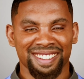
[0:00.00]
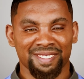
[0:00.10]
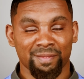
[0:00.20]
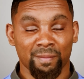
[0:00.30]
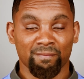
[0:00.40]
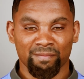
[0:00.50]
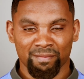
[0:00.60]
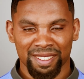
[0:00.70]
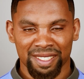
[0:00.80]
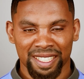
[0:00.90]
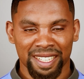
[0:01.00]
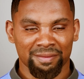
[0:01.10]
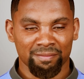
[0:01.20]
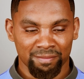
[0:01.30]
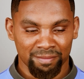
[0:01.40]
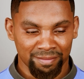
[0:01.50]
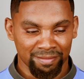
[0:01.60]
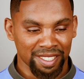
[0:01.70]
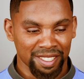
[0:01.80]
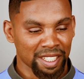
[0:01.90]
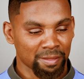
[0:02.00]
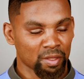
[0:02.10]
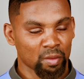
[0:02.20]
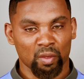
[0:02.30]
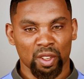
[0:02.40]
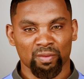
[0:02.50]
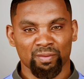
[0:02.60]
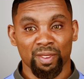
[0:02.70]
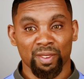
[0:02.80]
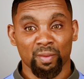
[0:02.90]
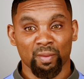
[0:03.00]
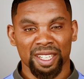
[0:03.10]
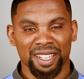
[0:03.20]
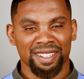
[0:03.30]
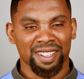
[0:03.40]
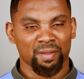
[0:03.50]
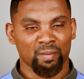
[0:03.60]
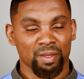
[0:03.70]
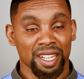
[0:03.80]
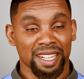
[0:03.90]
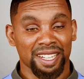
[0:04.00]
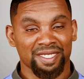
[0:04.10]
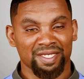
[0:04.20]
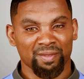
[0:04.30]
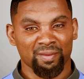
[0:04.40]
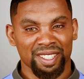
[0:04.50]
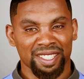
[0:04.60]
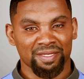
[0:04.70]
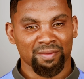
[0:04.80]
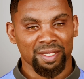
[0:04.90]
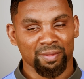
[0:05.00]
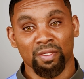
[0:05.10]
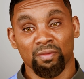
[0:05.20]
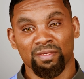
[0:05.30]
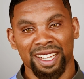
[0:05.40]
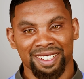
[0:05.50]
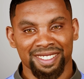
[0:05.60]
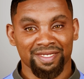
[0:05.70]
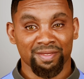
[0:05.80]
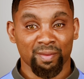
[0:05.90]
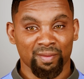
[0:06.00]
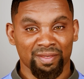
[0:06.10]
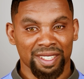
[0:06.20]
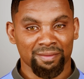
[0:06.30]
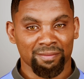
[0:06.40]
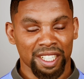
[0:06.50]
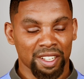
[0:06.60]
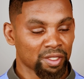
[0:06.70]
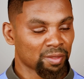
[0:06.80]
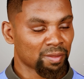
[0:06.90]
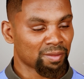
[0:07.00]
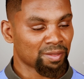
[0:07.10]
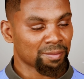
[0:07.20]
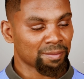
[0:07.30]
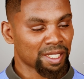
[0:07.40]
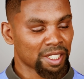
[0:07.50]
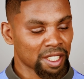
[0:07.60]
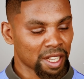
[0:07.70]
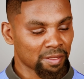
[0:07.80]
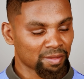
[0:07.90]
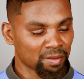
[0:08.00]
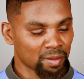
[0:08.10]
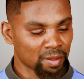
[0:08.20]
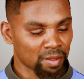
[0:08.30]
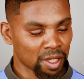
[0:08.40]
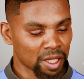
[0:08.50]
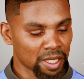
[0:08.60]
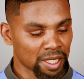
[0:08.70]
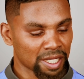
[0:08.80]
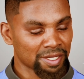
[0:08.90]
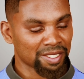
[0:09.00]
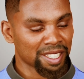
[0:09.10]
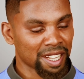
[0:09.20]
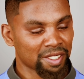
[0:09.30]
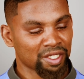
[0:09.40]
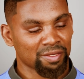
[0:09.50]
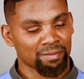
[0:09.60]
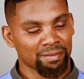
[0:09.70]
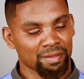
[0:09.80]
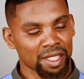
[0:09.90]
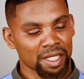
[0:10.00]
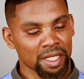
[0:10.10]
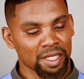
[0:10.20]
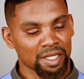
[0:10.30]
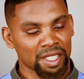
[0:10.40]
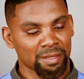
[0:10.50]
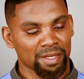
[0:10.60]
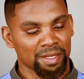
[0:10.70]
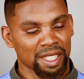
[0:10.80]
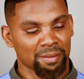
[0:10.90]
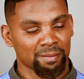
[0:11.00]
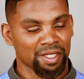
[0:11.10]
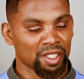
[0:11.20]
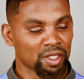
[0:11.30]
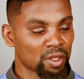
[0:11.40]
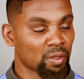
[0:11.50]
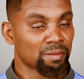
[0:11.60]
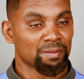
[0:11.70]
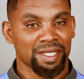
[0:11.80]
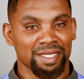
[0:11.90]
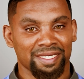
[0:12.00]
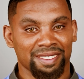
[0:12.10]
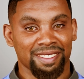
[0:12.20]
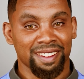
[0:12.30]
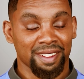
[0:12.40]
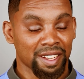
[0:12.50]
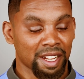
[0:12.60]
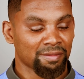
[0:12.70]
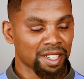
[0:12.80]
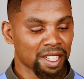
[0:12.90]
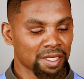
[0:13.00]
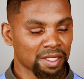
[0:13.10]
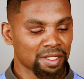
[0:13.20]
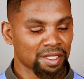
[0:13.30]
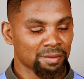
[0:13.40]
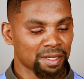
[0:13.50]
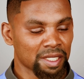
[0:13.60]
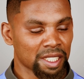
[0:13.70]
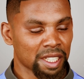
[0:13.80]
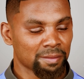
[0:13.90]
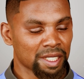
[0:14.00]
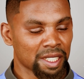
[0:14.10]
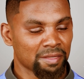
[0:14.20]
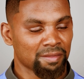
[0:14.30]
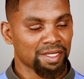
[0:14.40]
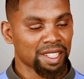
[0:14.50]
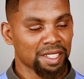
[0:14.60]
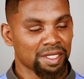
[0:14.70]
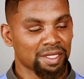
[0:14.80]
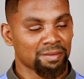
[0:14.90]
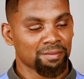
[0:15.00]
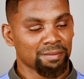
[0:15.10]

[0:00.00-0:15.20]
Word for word: so here let me walk you real quick we're going to install this so the way you find this on the play store you simply just have to go and search and type in up at the top uh, live link just simply type in live link